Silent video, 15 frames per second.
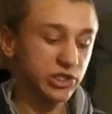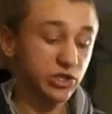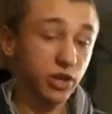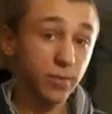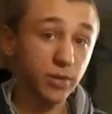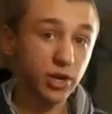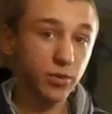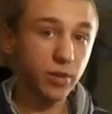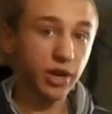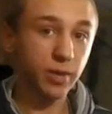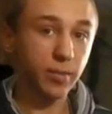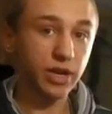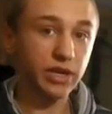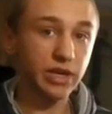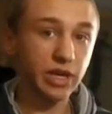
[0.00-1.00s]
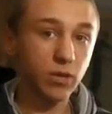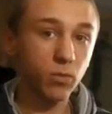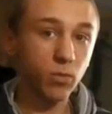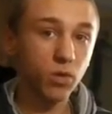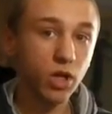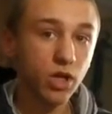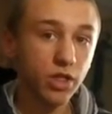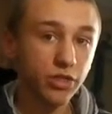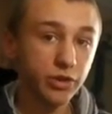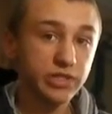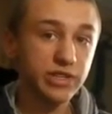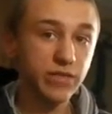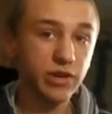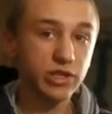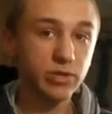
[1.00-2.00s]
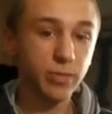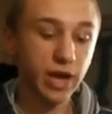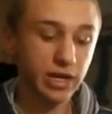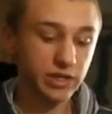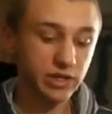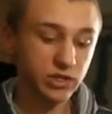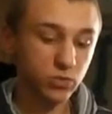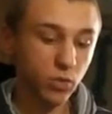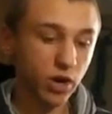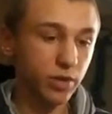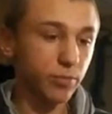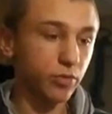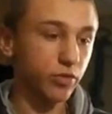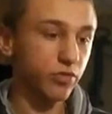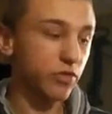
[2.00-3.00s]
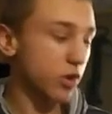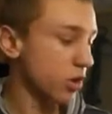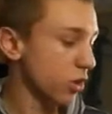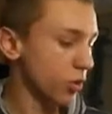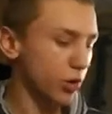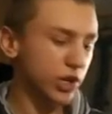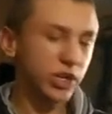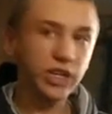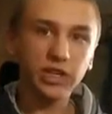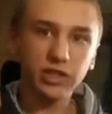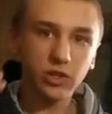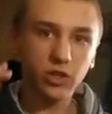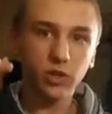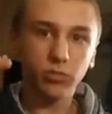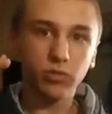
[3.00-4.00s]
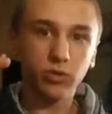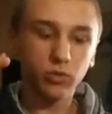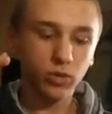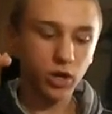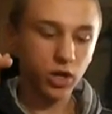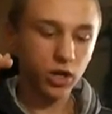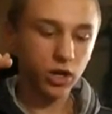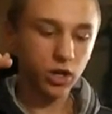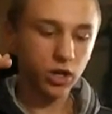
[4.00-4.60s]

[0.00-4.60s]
that. So I'm going to recommend to get 3700 boxes waterproof. Or you can get the little blue